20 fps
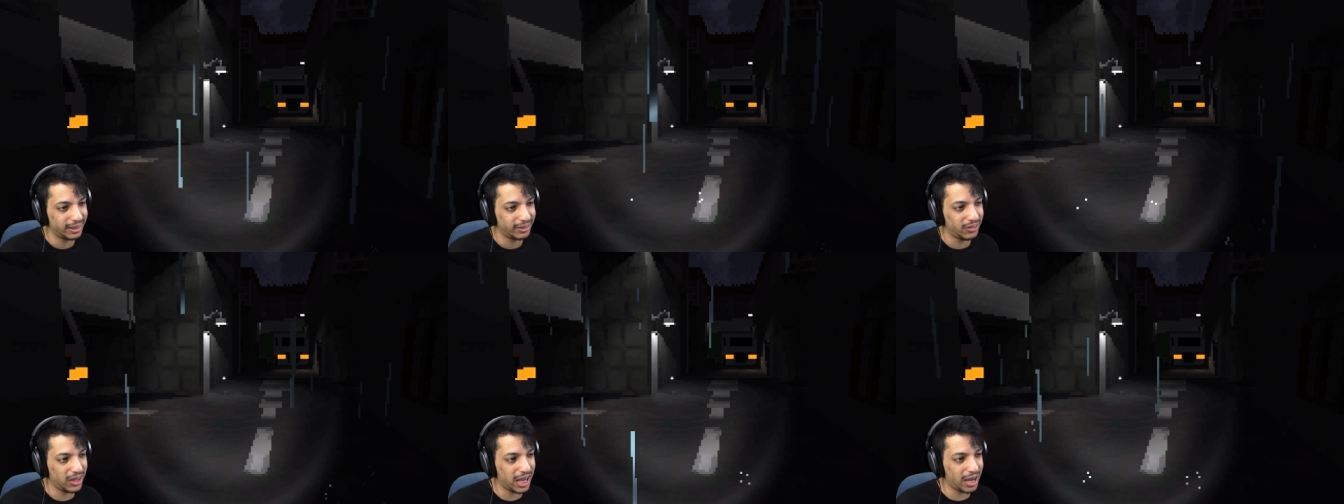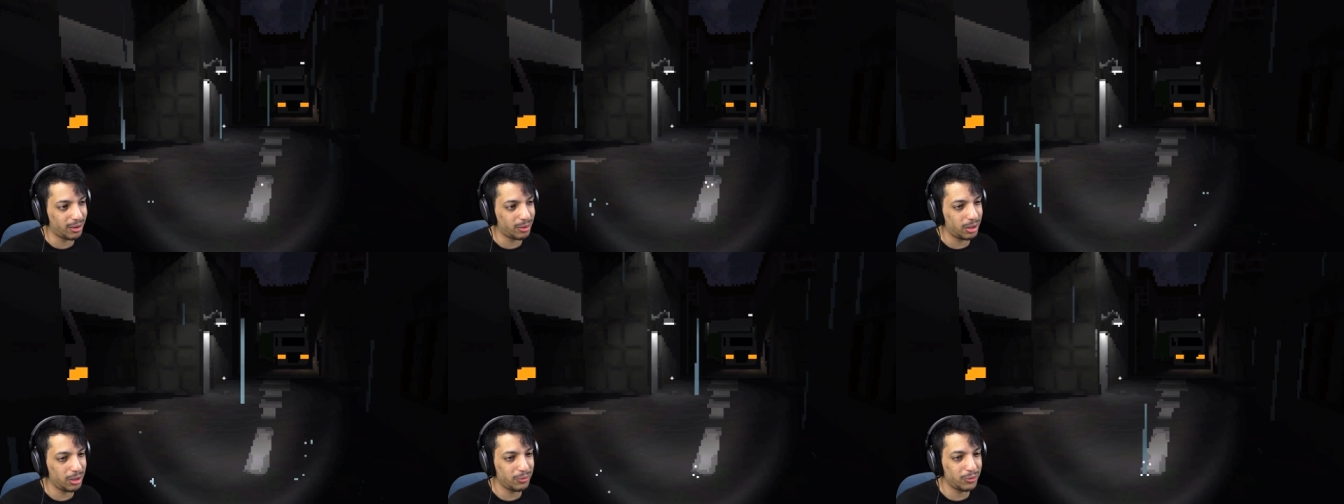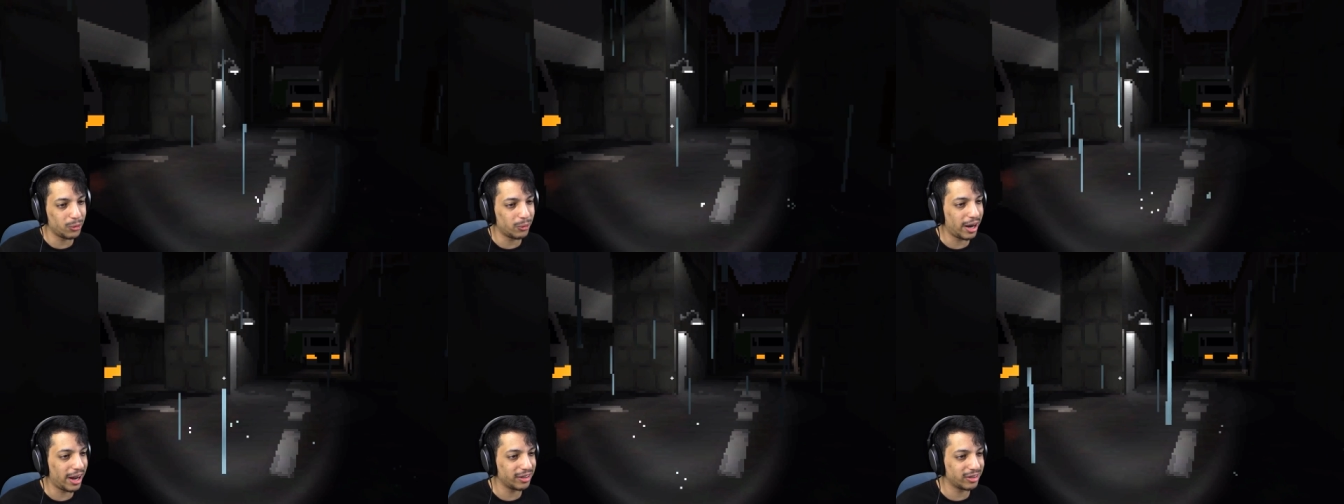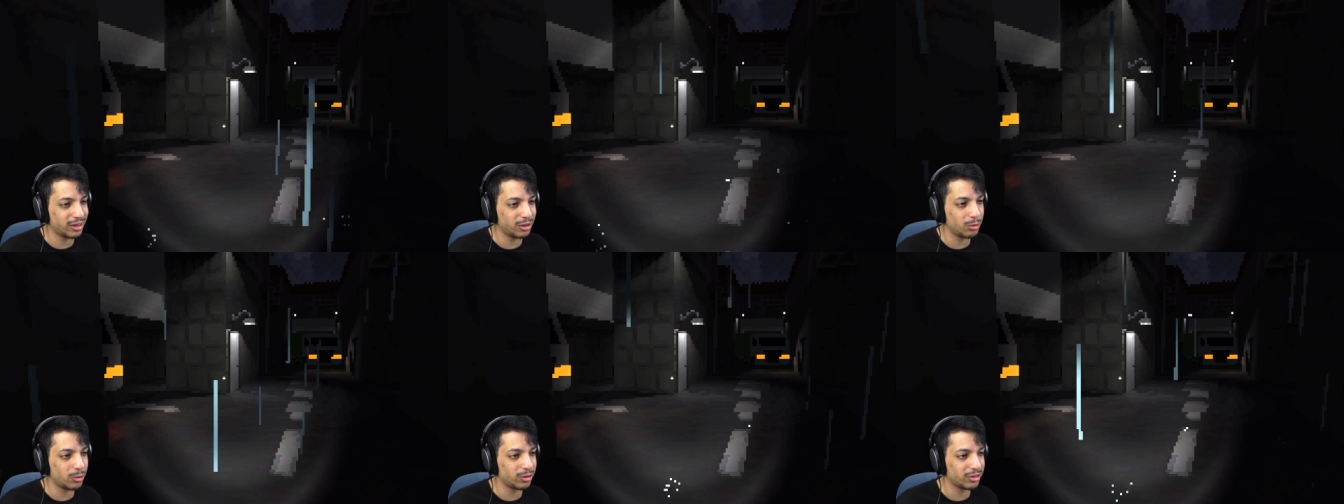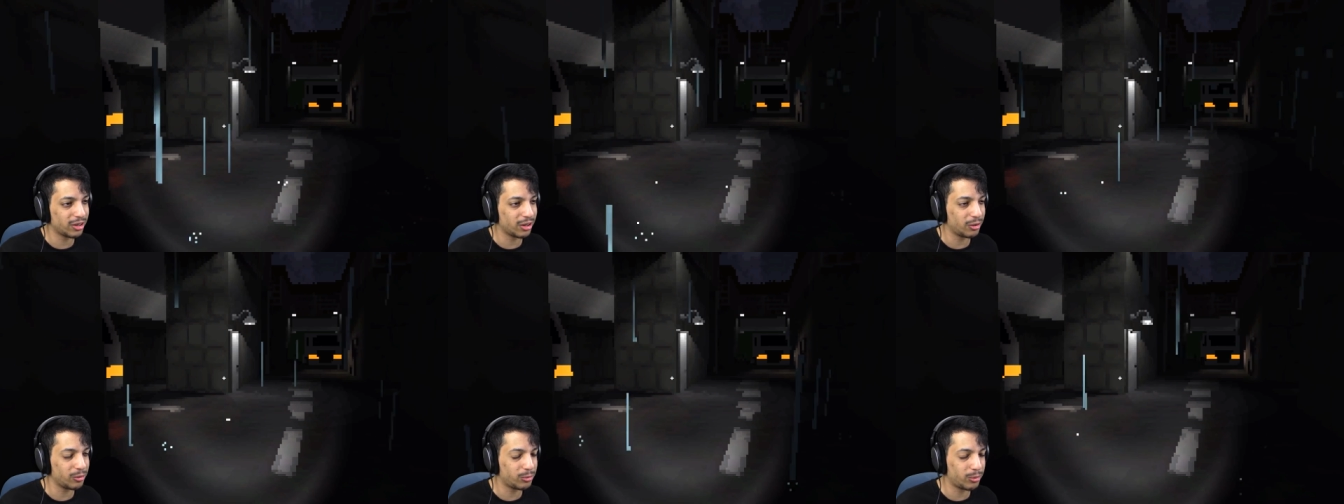Now, if you're asking
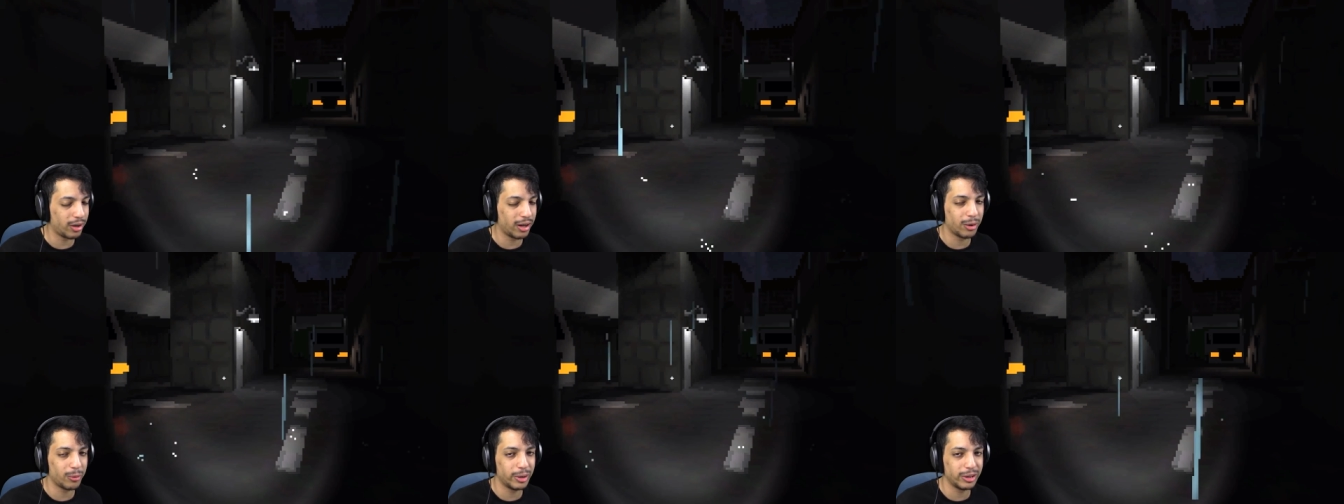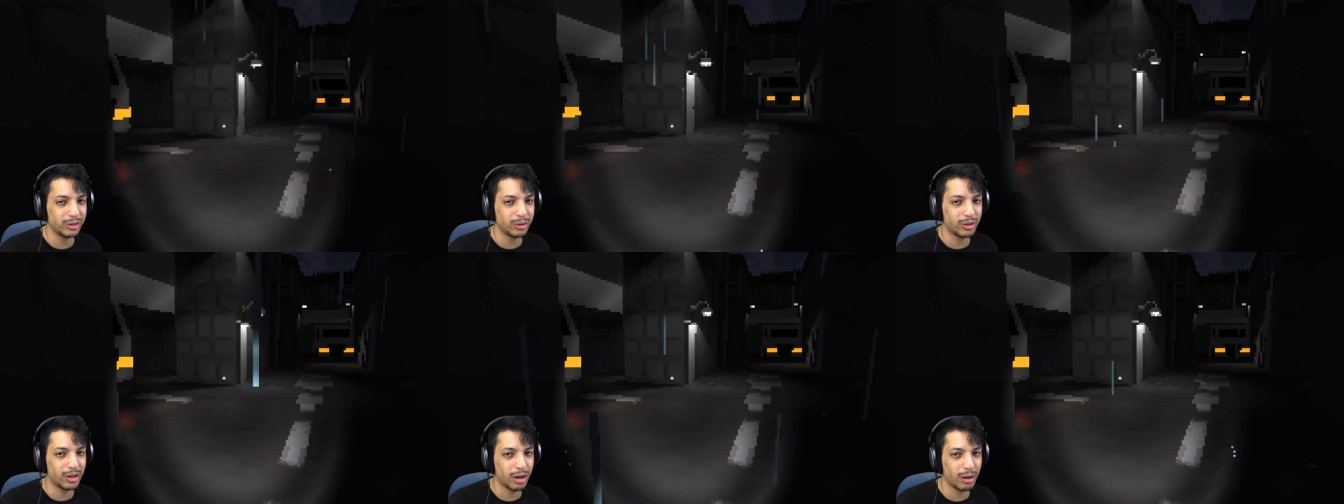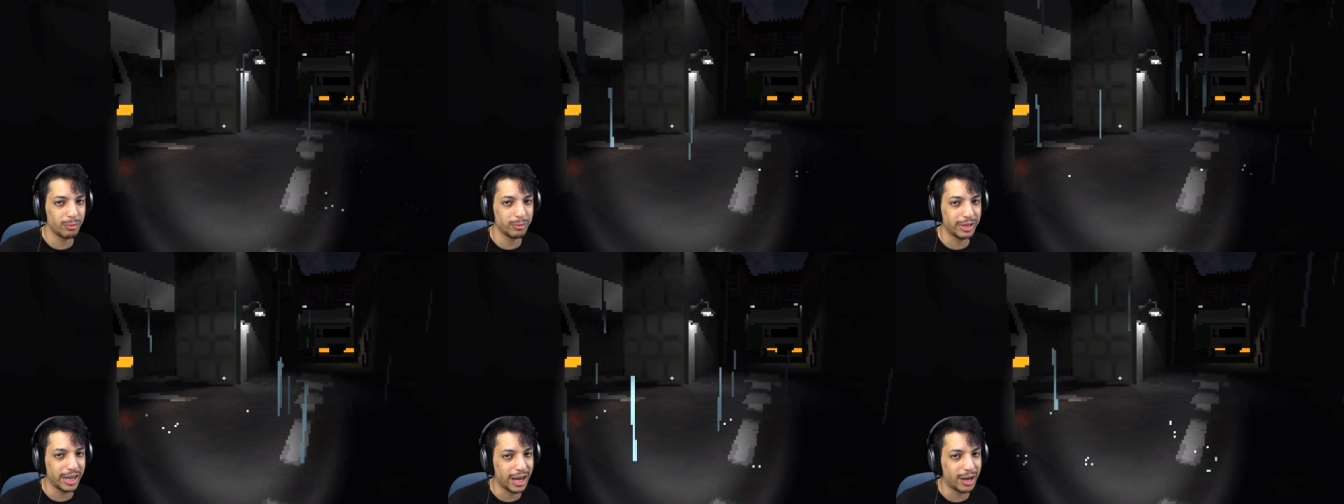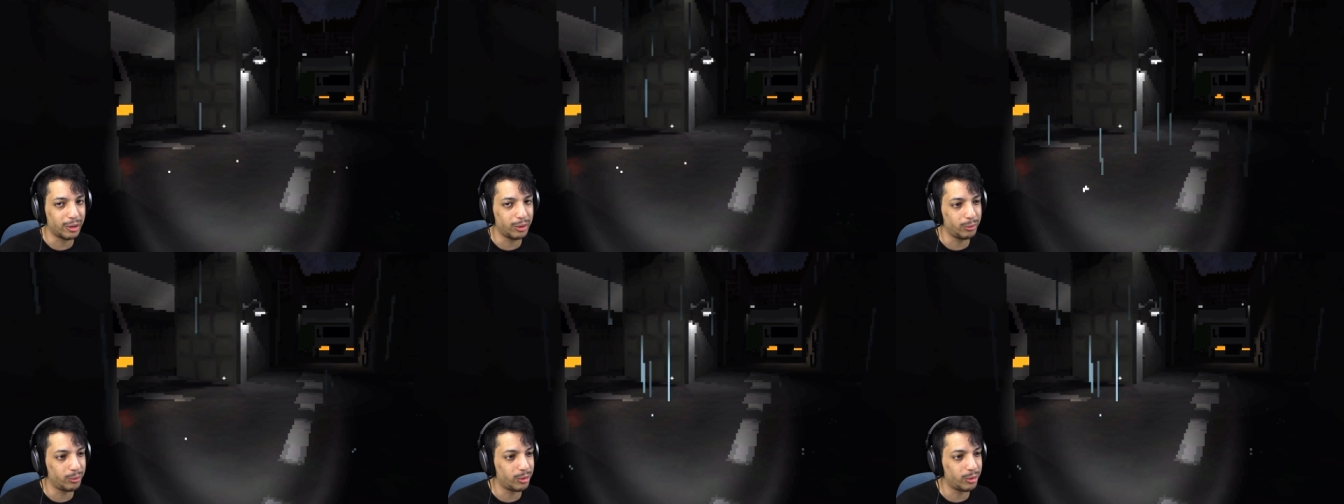yourself why I want to calm down,